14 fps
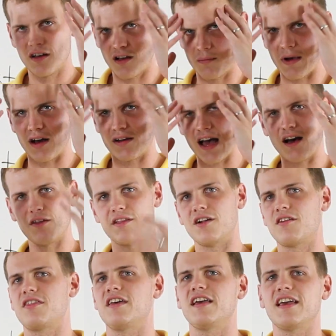about how they're
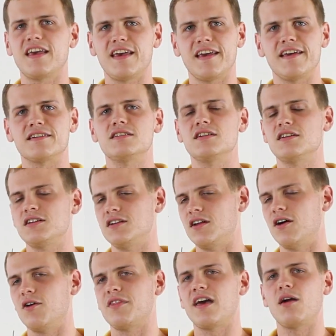thinking.
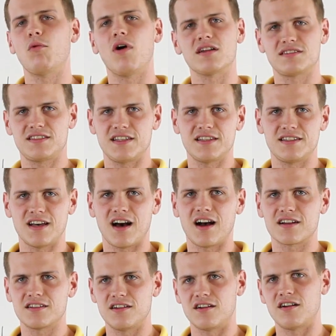They want to see a
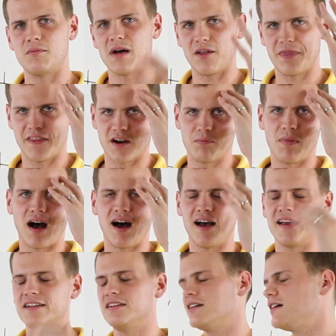doctor about their
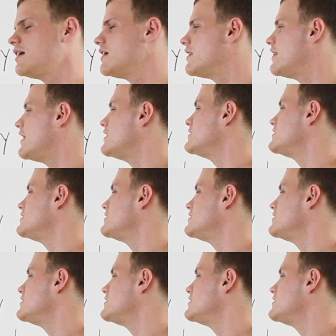mind. They